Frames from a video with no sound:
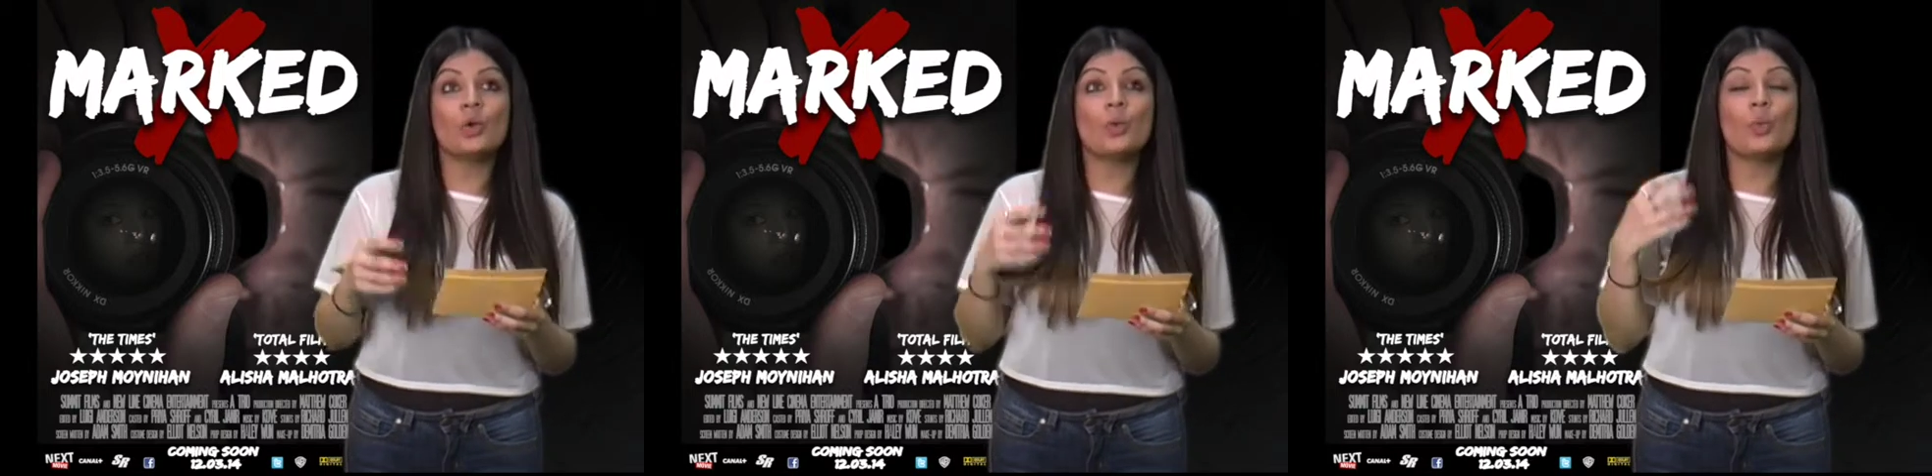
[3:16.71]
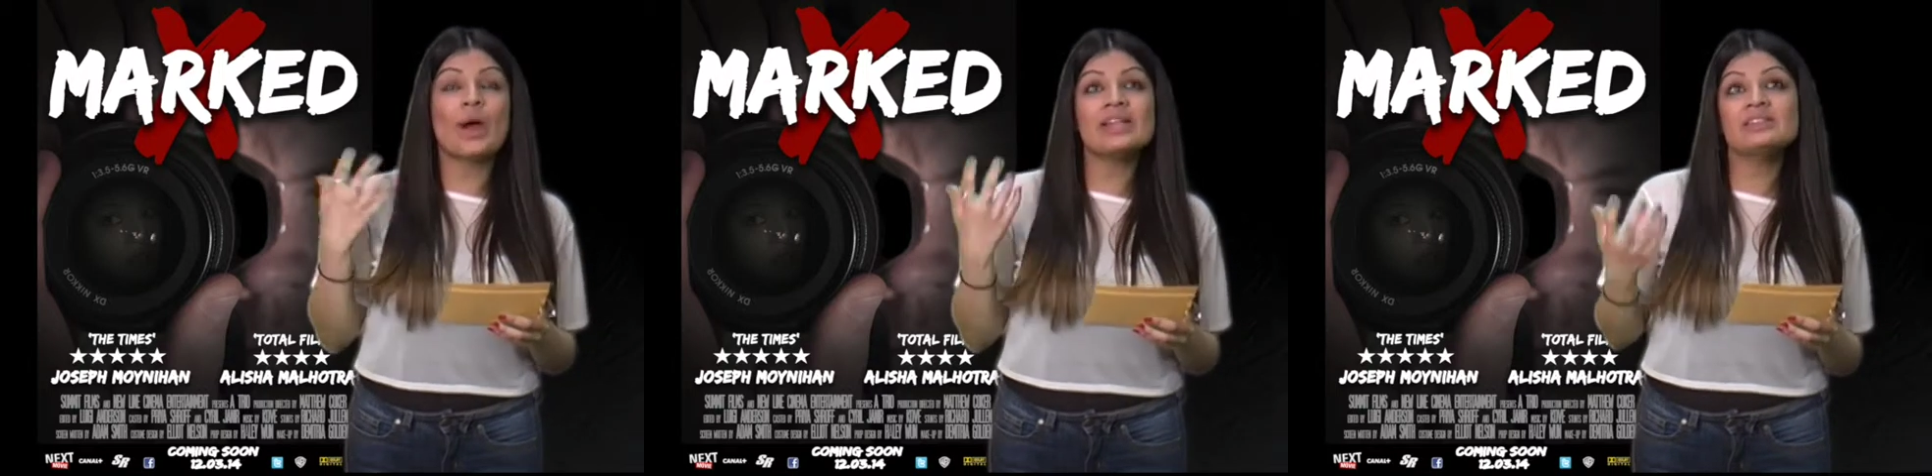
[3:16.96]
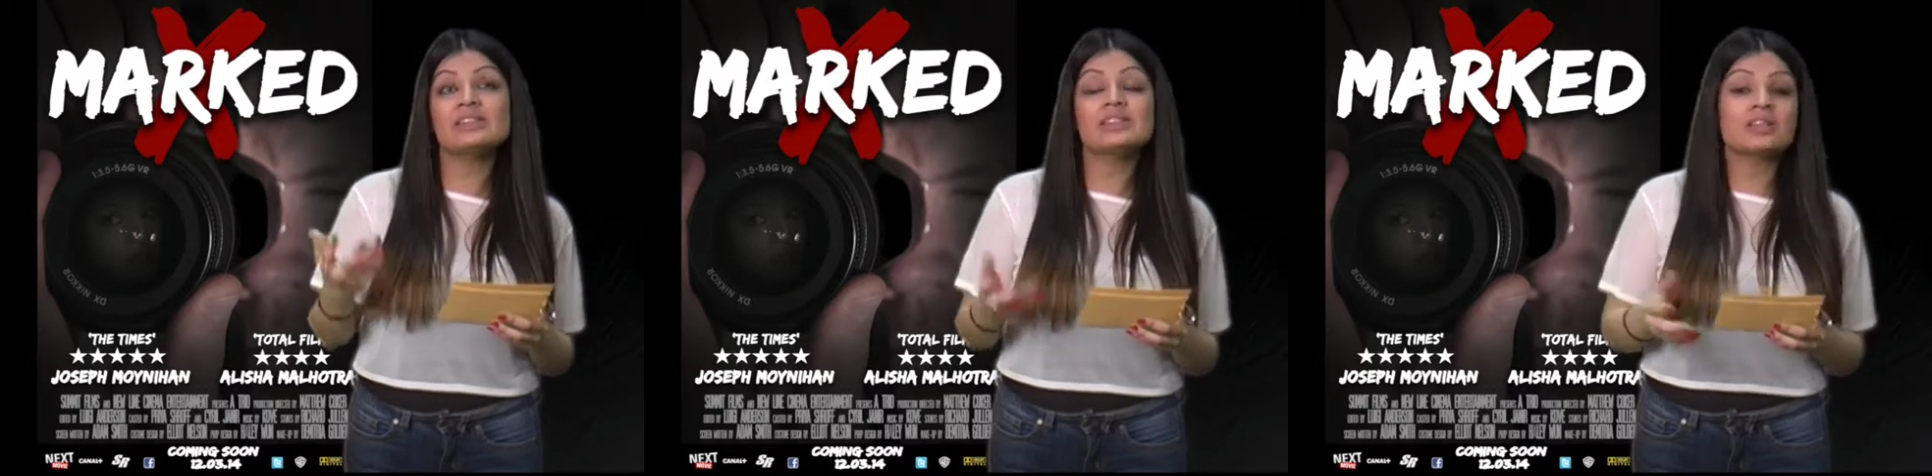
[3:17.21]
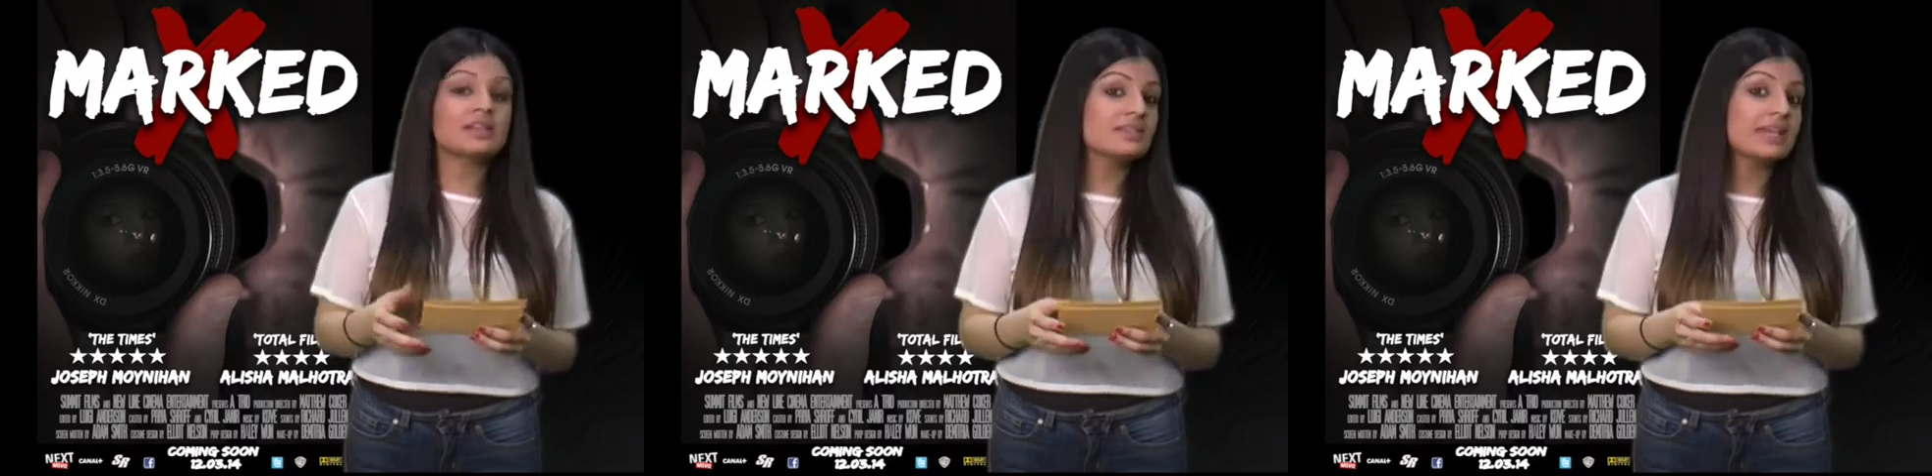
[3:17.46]
Or when
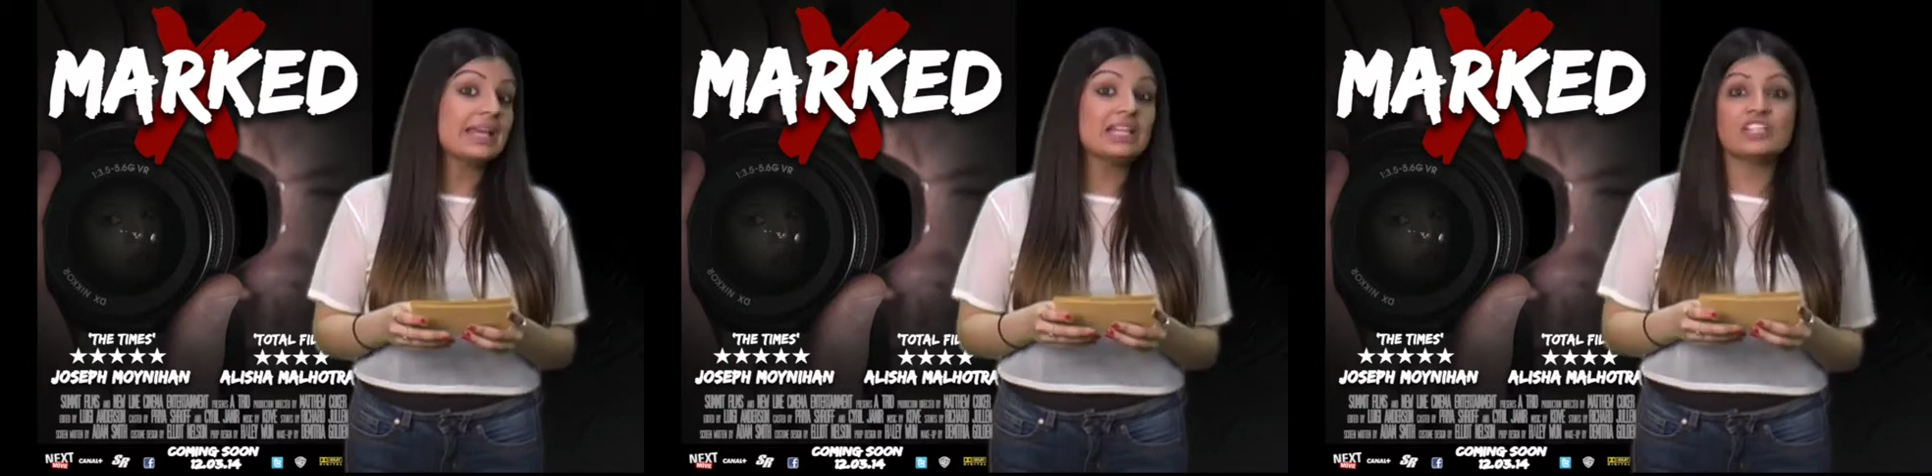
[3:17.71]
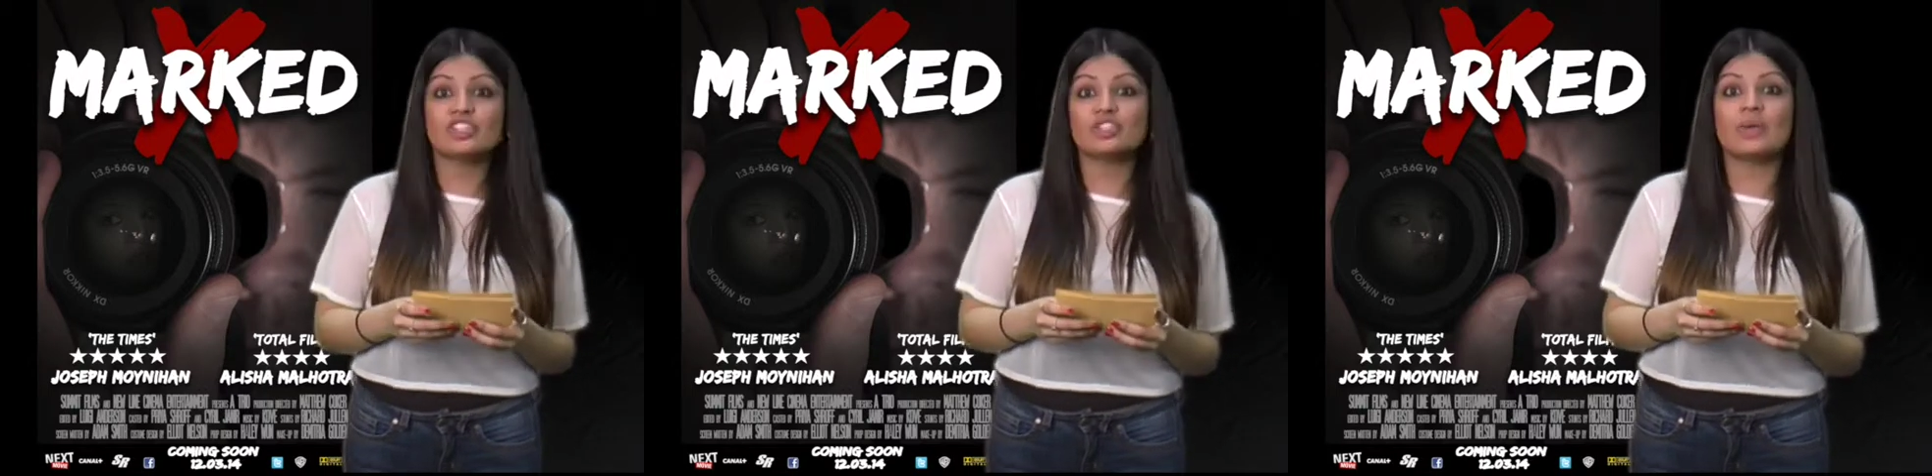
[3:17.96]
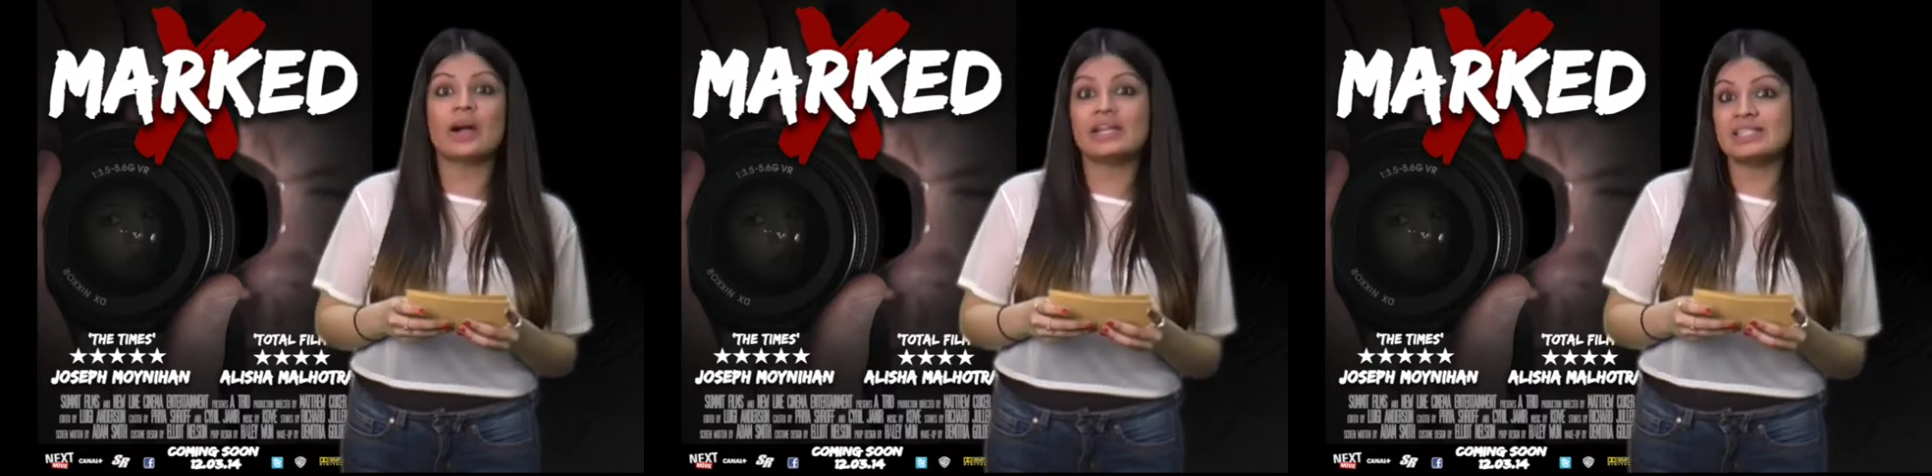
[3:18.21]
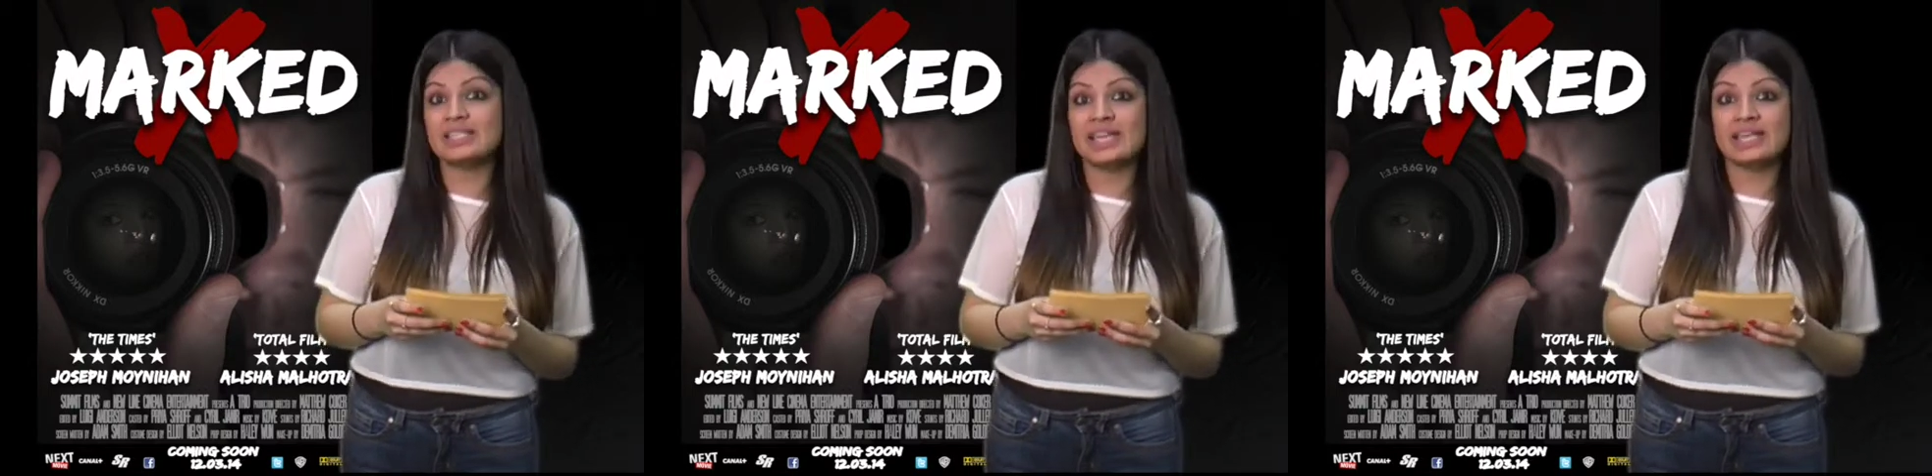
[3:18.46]
discussing initial
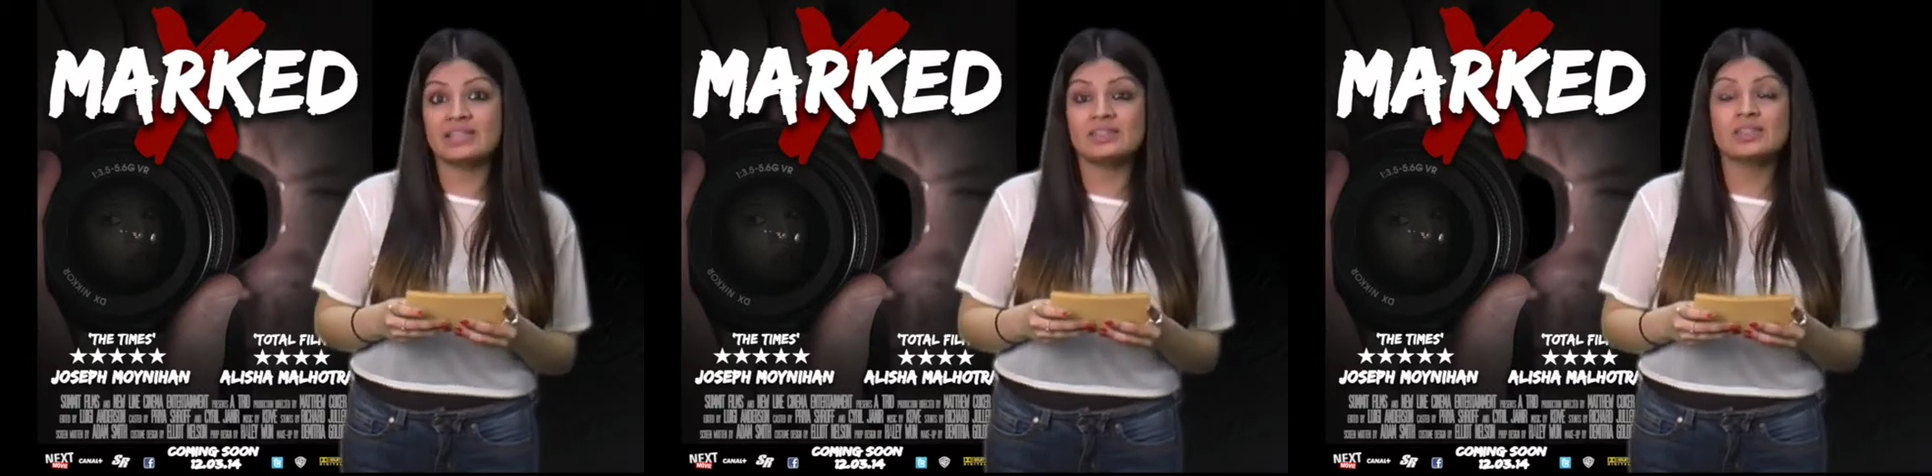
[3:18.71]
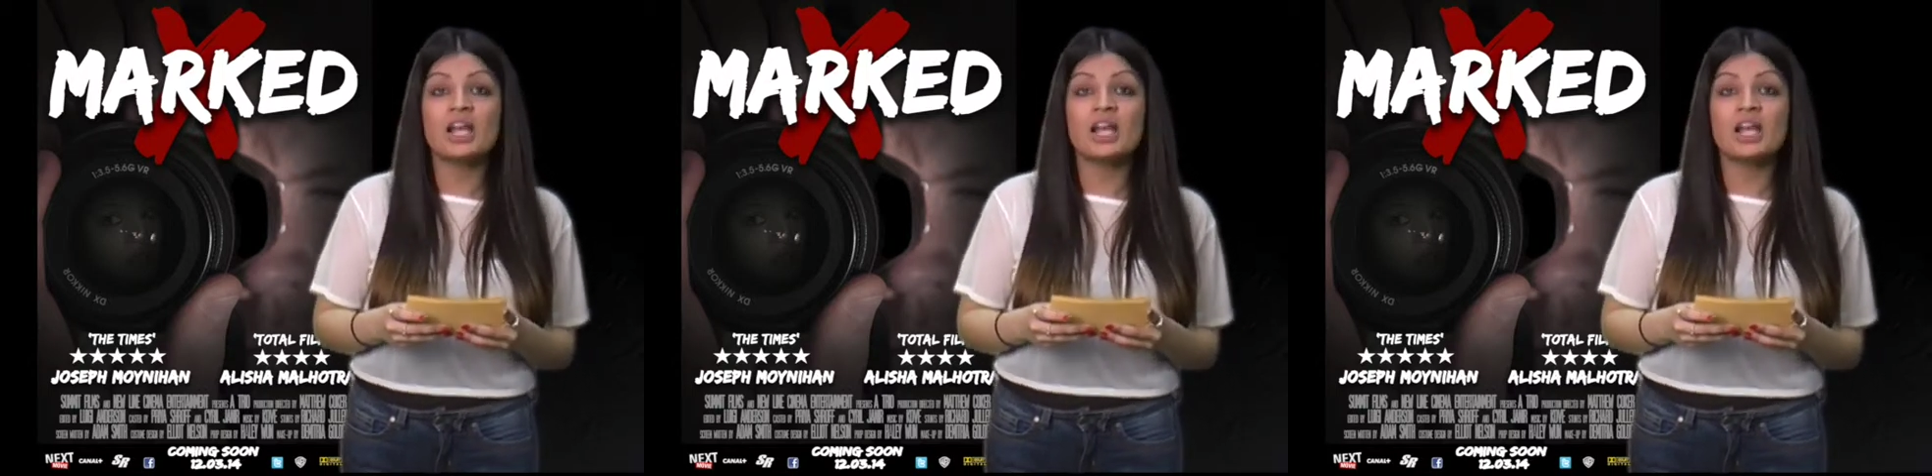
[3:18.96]
ideas,